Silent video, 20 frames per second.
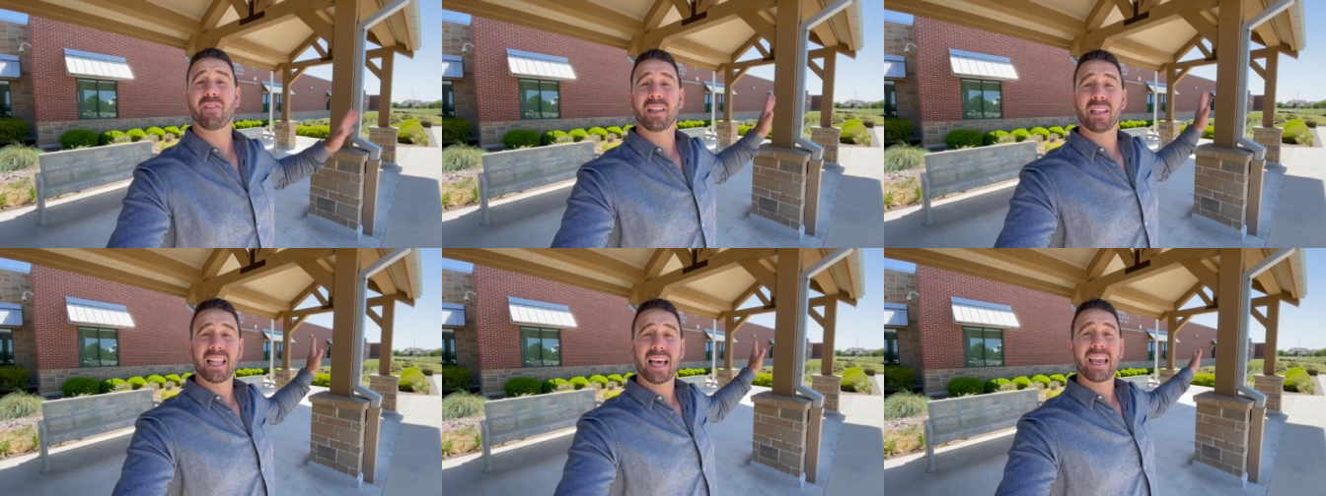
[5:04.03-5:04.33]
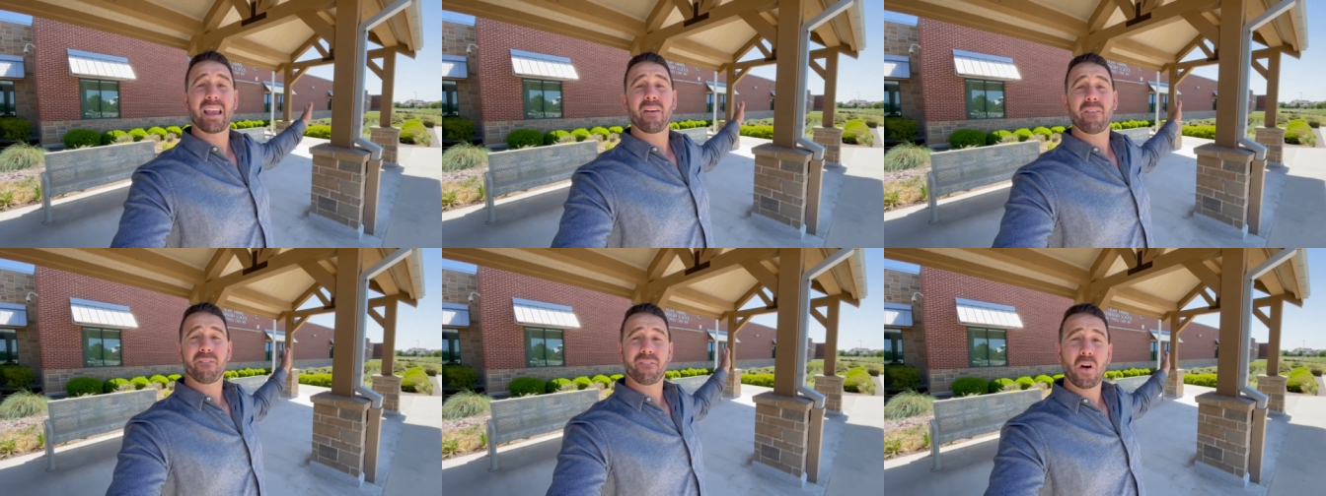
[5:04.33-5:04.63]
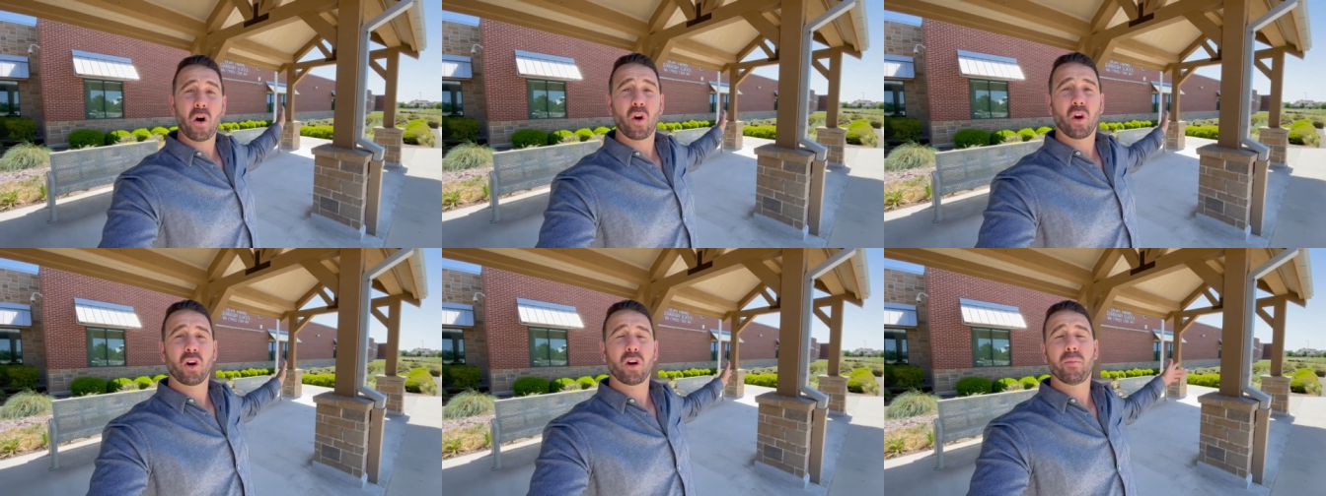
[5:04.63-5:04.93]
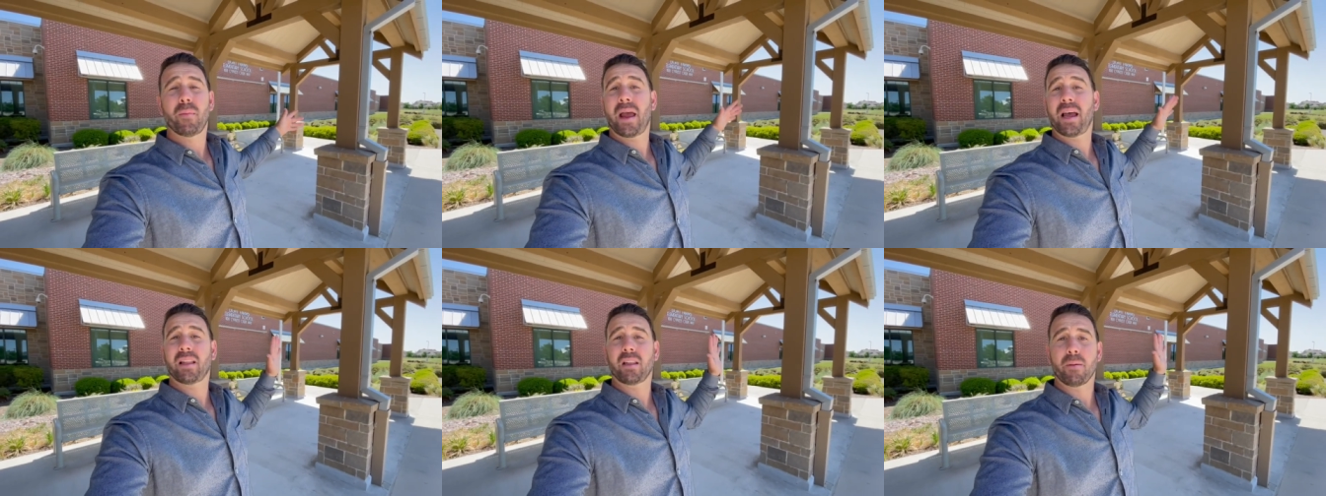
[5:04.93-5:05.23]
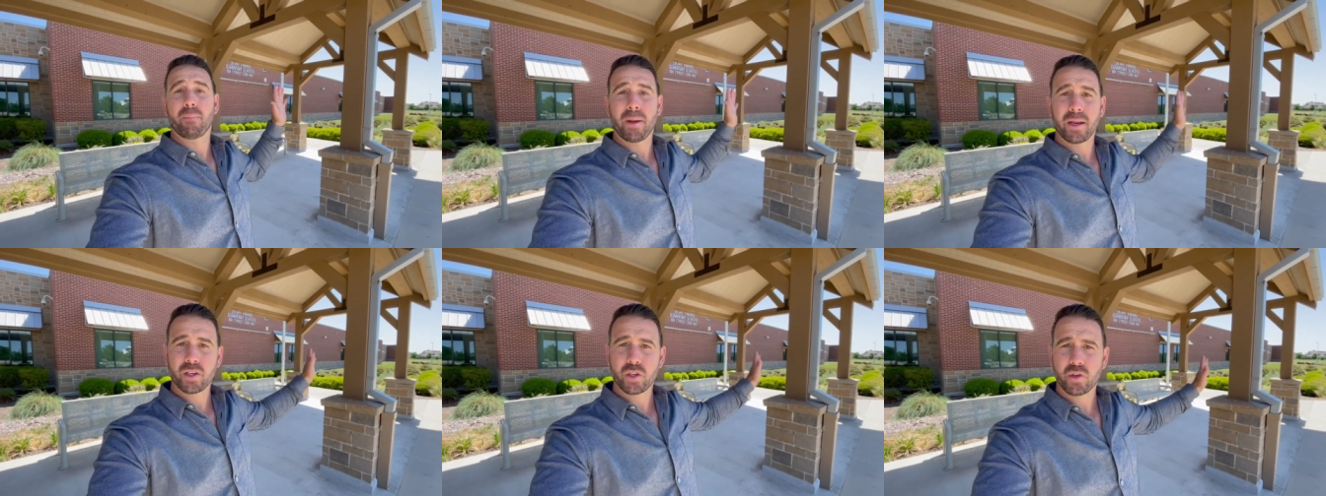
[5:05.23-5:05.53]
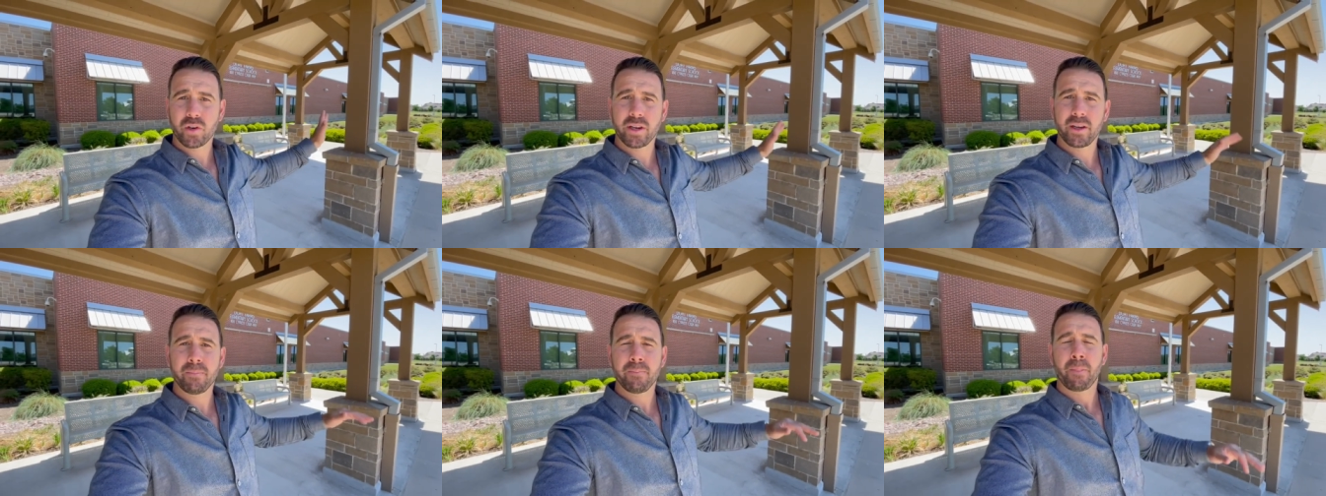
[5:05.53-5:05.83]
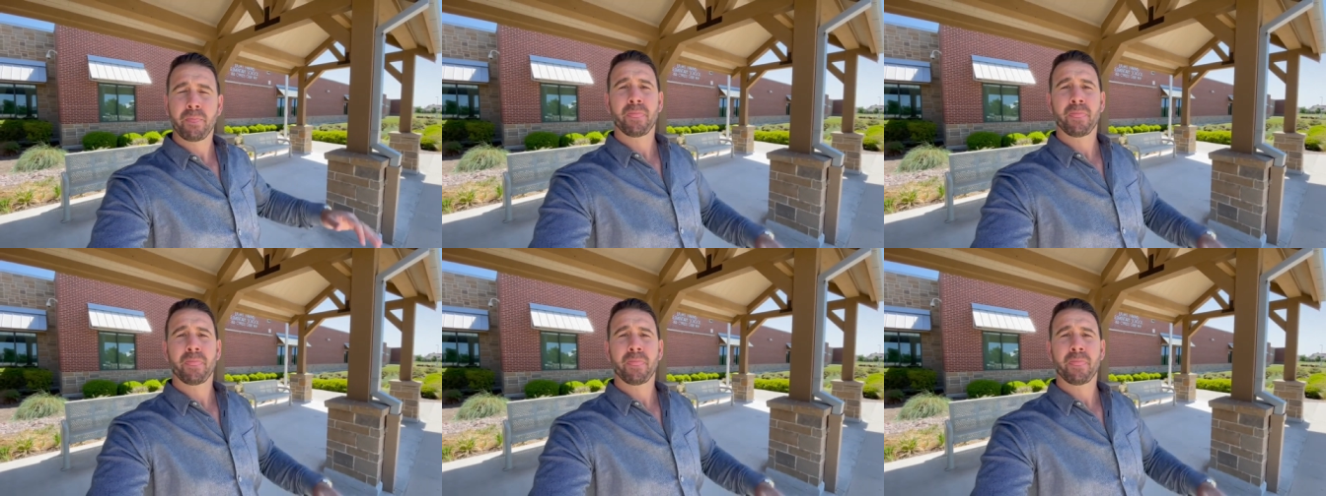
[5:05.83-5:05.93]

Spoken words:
Light Farm Elementary.